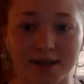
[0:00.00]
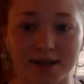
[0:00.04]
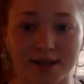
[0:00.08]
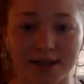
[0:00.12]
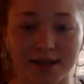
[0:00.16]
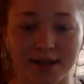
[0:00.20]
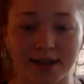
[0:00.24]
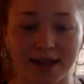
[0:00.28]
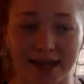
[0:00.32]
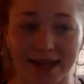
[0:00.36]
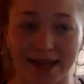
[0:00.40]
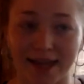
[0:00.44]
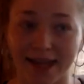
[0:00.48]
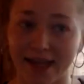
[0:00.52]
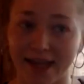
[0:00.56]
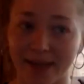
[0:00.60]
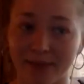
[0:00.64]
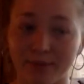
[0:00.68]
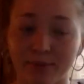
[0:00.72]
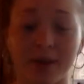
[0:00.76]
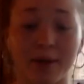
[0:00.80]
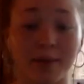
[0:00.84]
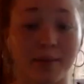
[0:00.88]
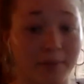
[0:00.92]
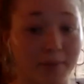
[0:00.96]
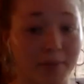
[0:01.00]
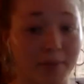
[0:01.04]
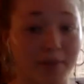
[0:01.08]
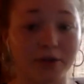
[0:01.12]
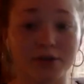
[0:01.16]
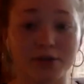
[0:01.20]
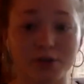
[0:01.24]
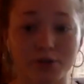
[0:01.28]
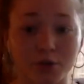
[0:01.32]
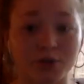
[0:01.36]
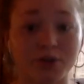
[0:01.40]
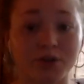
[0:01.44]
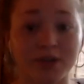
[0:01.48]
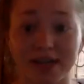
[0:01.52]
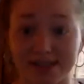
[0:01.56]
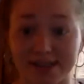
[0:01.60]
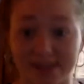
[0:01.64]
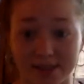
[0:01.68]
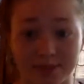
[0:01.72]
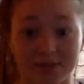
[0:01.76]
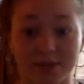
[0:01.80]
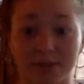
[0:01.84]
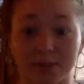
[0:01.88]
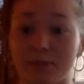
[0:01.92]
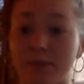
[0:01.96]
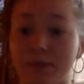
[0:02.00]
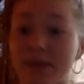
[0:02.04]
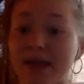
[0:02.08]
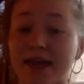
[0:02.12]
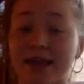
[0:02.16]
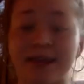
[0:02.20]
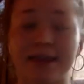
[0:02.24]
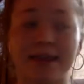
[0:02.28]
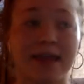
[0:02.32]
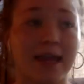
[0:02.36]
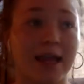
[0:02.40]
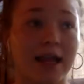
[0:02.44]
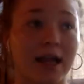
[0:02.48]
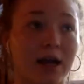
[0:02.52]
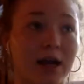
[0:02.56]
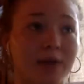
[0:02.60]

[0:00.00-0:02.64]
like in my middle school days, it was a big thing.